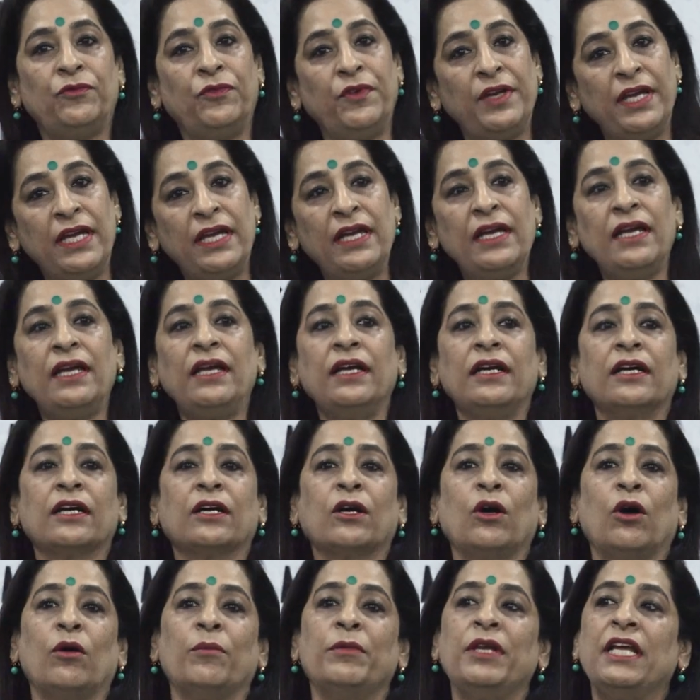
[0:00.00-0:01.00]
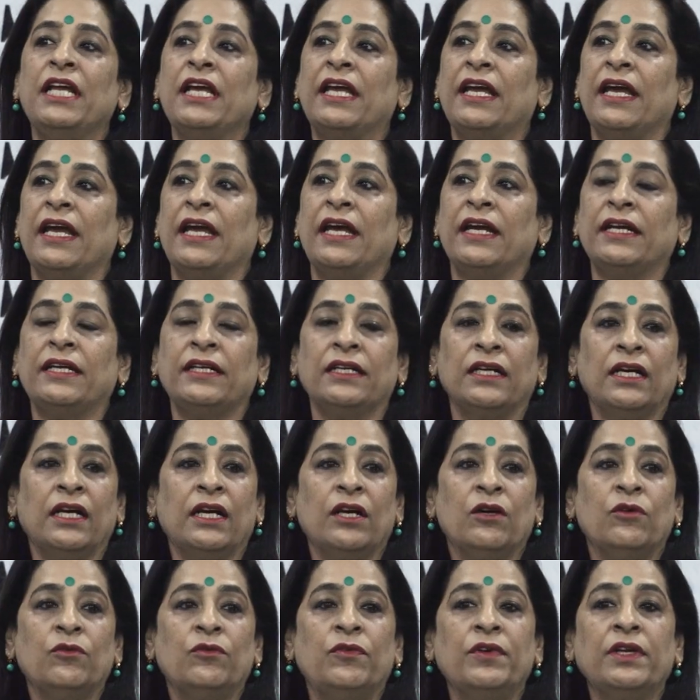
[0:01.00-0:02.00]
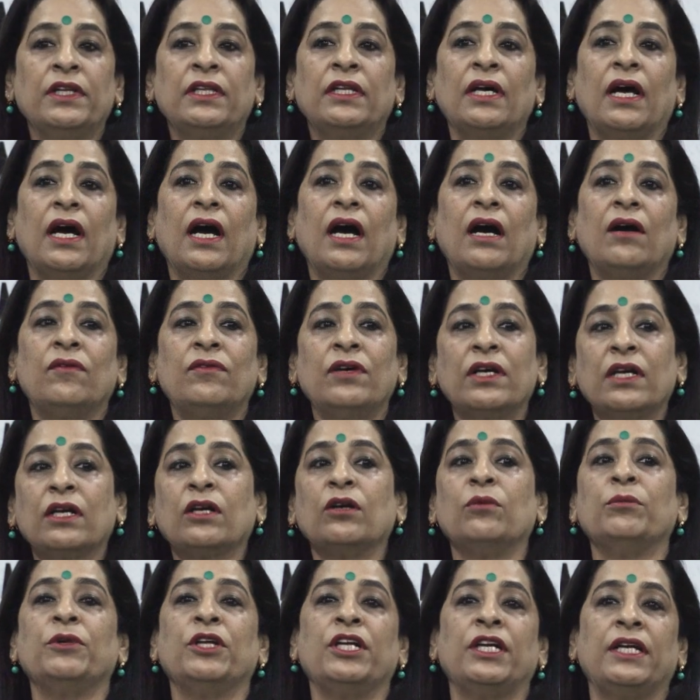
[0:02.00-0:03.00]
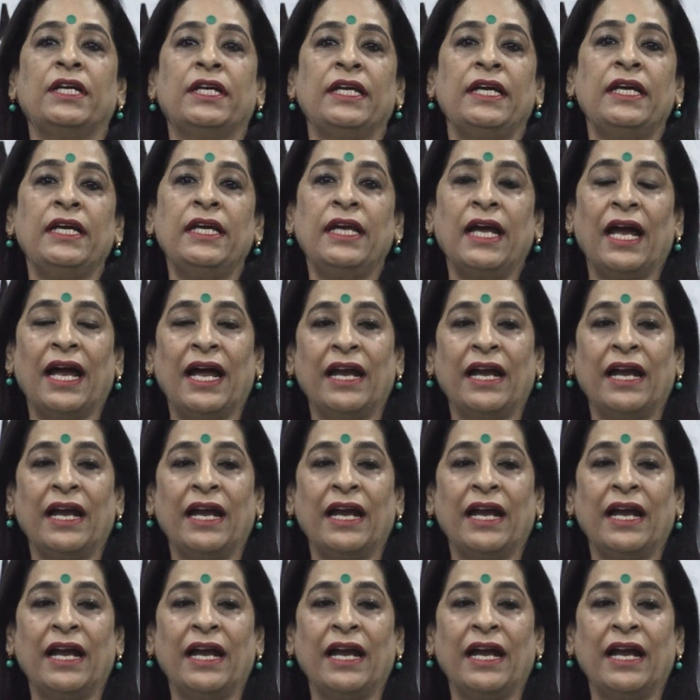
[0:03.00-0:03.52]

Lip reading: we communicate with our community,